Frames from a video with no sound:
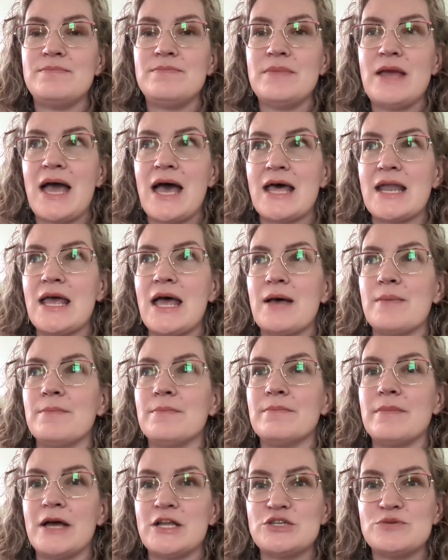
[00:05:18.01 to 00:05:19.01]
had a
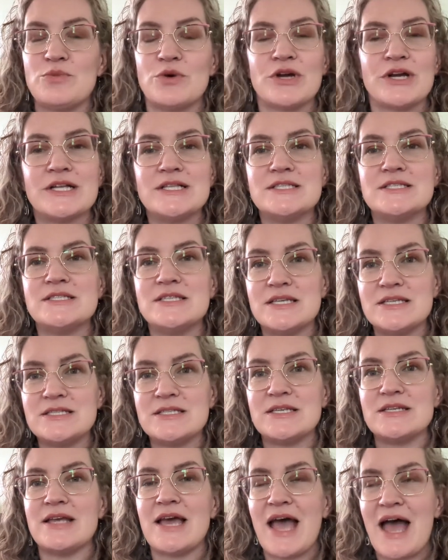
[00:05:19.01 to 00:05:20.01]
much more
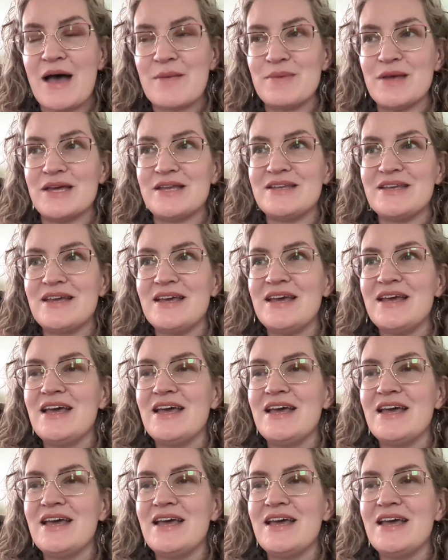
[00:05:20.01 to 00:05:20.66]
consistent habit.